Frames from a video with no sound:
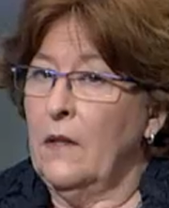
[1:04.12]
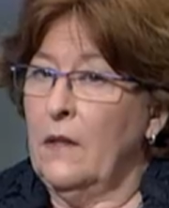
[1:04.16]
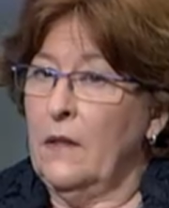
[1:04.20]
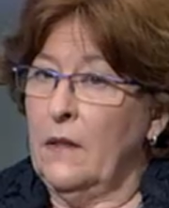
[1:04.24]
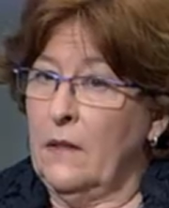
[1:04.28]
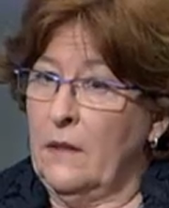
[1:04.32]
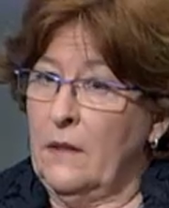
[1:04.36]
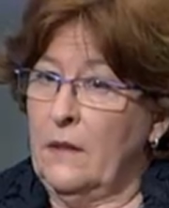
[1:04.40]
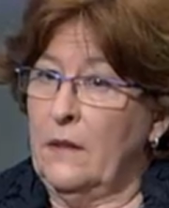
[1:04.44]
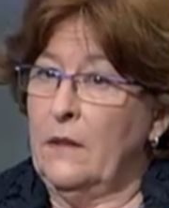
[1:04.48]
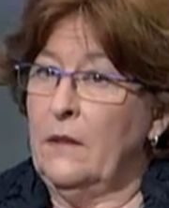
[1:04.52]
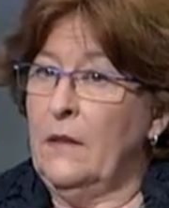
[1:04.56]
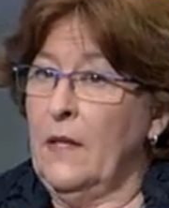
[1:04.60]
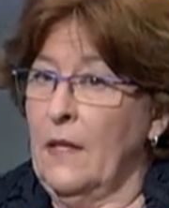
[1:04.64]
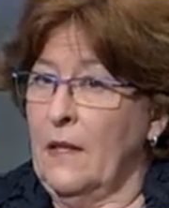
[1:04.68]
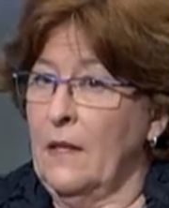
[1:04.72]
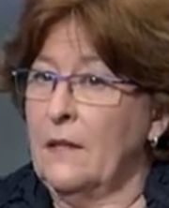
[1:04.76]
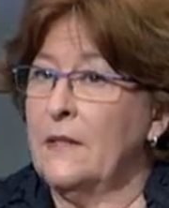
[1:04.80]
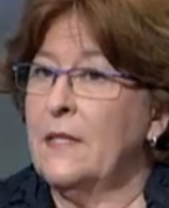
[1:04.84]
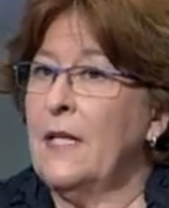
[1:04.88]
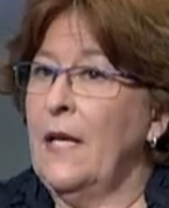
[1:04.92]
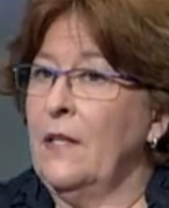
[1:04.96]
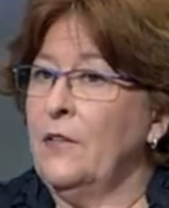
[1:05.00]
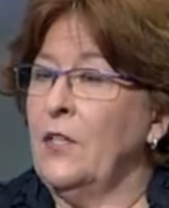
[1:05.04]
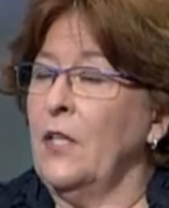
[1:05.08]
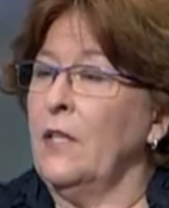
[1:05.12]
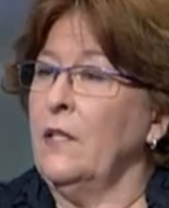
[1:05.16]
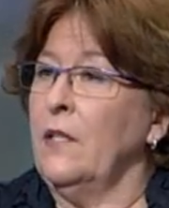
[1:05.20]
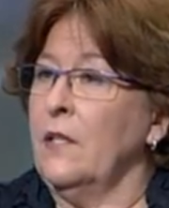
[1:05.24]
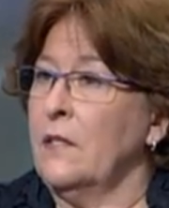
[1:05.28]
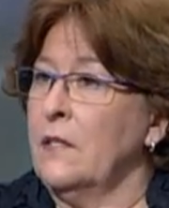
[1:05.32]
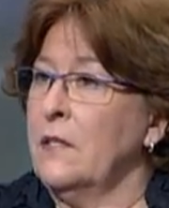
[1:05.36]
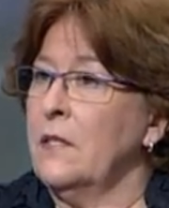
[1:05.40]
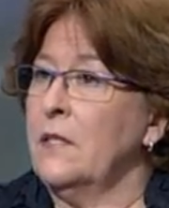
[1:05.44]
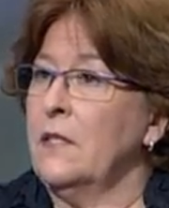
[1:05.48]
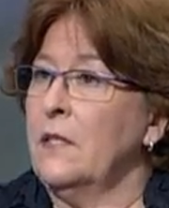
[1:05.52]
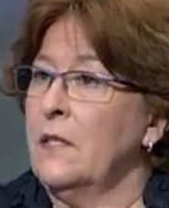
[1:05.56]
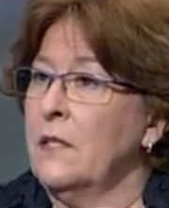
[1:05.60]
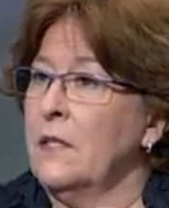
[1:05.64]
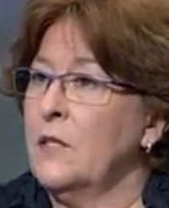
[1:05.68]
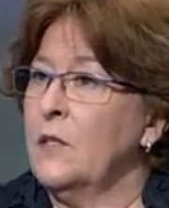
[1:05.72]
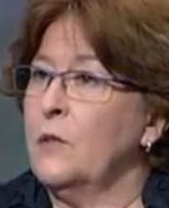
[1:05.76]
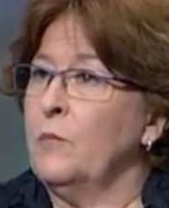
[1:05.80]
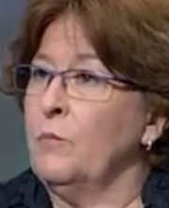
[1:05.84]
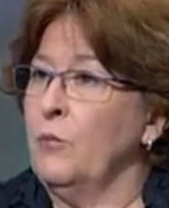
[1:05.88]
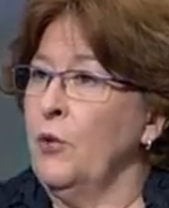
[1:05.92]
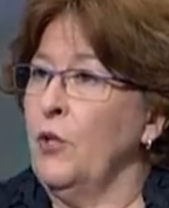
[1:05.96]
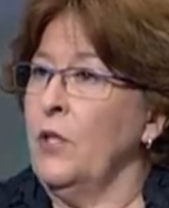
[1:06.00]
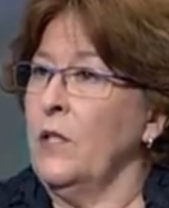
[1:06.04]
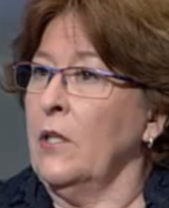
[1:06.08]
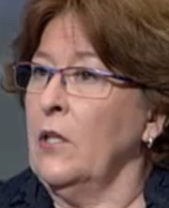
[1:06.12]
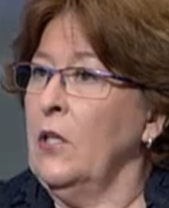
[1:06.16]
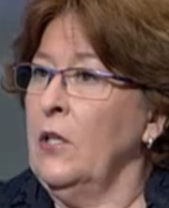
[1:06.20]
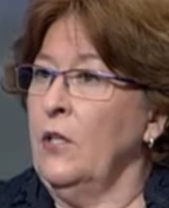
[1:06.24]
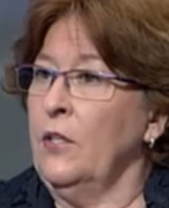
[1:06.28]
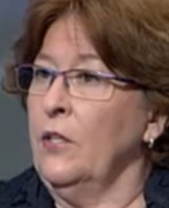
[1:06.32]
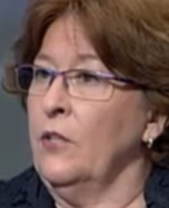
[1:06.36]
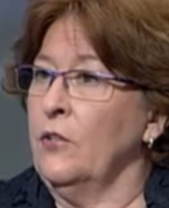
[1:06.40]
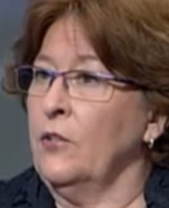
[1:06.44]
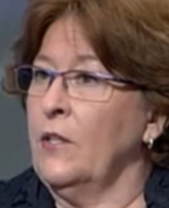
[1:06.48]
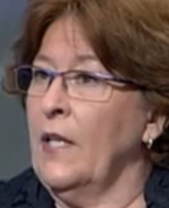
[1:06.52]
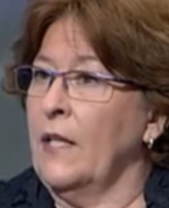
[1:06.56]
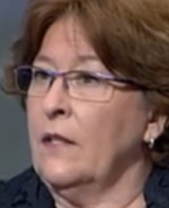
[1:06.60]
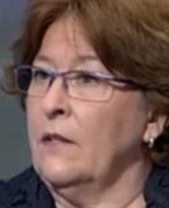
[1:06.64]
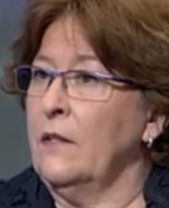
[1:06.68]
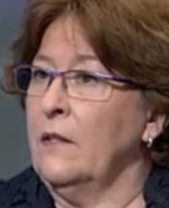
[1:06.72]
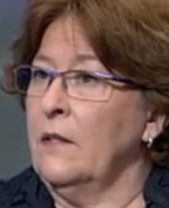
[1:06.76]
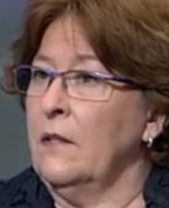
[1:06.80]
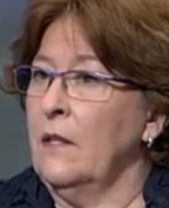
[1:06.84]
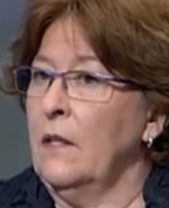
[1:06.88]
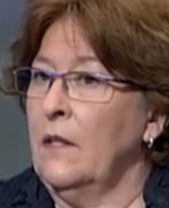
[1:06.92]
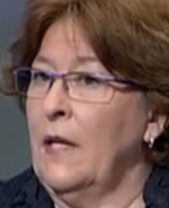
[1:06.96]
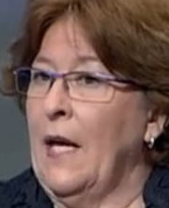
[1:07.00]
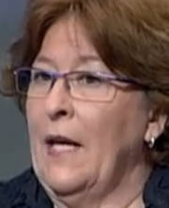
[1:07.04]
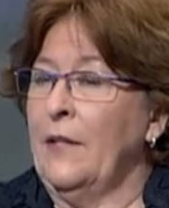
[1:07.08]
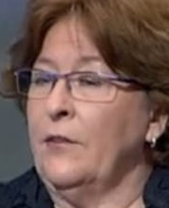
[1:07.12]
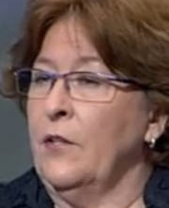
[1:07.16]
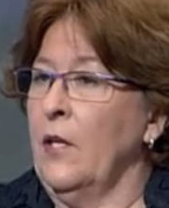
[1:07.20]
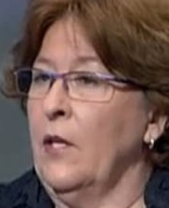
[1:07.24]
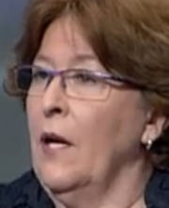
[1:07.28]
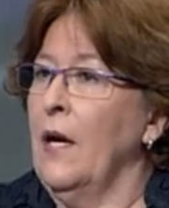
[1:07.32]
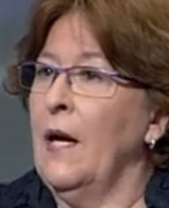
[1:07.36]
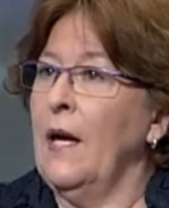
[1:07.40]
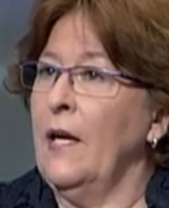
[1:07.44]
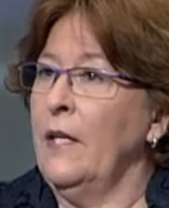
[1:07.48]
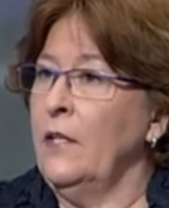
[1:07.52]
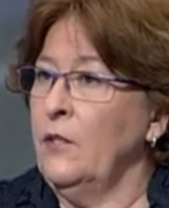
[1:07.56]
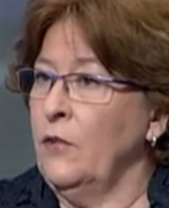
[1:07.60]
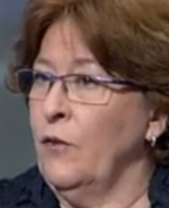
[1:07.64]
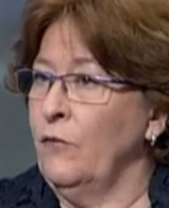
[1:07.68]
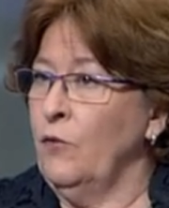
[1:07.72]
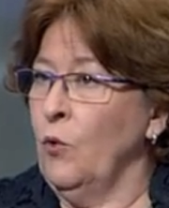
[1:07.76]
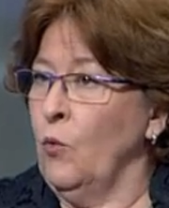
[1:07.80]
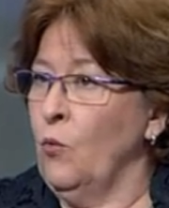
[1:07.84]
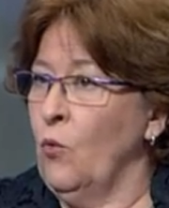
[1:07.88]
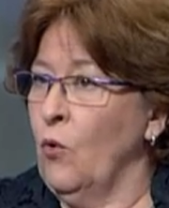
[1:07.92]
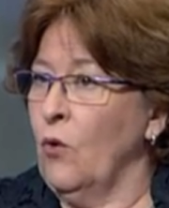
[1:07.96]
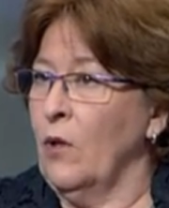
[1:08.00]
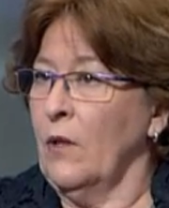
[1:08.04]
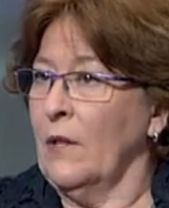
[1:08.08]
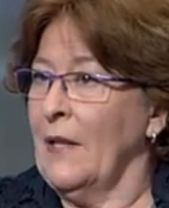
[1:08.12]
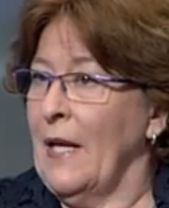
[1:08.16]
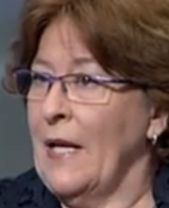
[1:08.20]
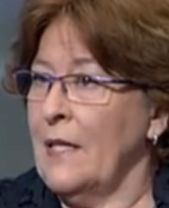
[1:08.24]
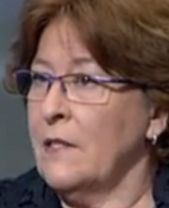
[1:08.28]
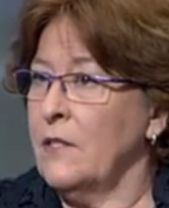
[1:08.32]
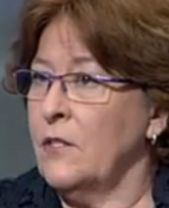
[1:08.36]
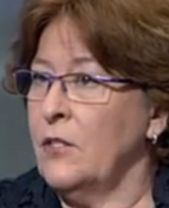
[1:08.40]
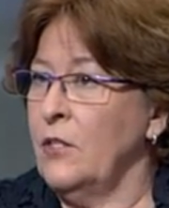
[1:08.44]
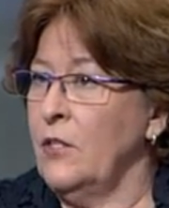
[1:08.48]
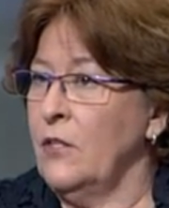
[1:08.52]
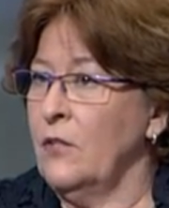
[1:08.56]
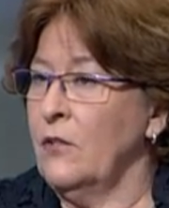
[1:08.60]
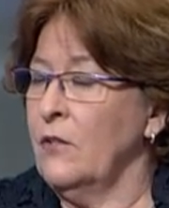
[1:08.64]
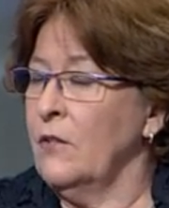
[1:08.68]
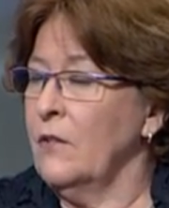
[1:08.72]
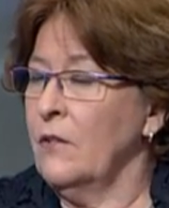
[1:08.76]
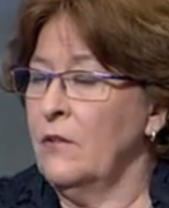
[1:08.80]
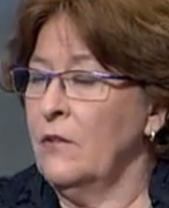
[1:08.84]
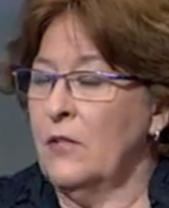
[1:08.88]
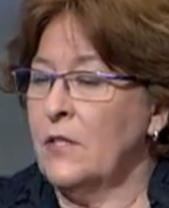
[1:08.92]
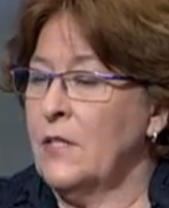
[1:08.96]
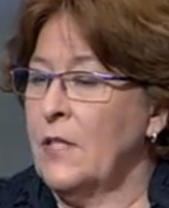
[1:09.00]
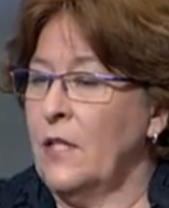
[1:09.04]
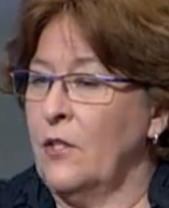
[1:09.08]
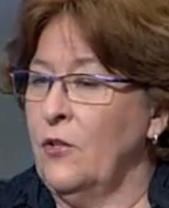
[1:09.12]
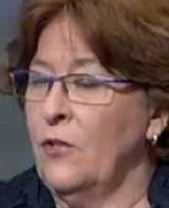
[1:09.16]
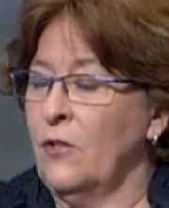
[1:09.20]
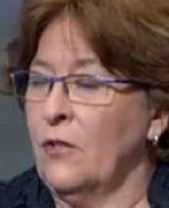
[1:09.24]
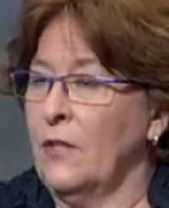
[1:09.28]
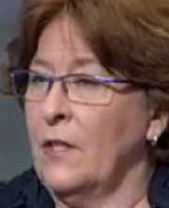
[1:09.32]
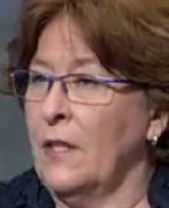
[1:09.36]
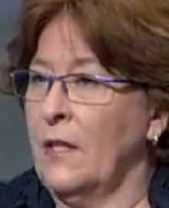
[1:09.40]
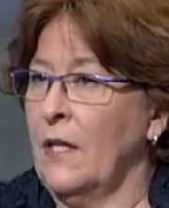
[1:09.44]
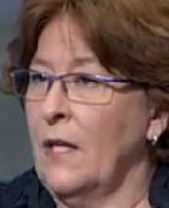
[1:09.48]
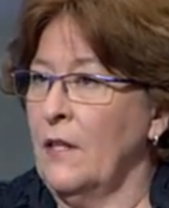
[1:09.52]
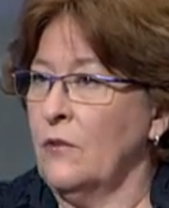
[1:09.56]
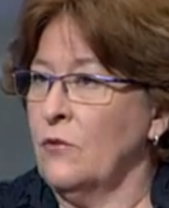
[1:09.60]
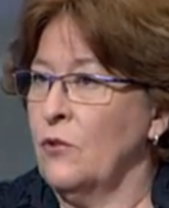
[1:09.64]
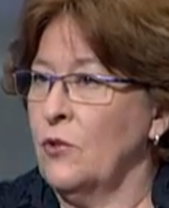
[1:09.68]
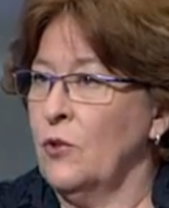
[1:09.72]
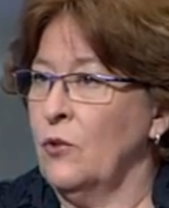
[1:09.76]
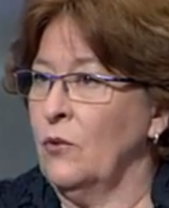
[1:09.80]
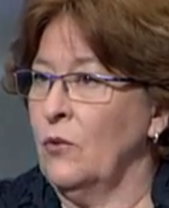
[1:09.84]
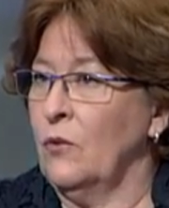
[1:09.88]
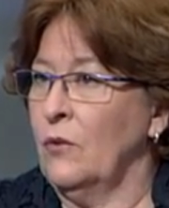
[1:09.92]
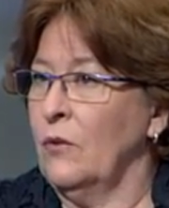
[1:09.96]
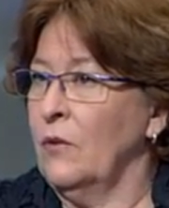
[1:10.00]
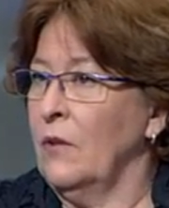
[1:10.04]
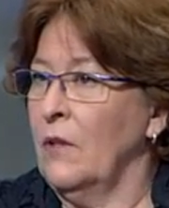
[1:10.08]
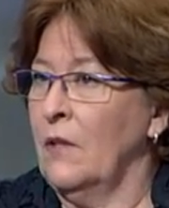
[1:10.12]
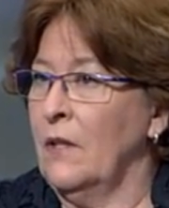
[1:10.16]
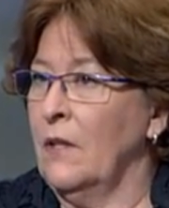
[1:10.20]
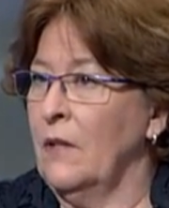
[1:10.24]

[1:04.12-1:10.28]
Yes, I think it's pretty clear that at the height of the war last year, the Security Council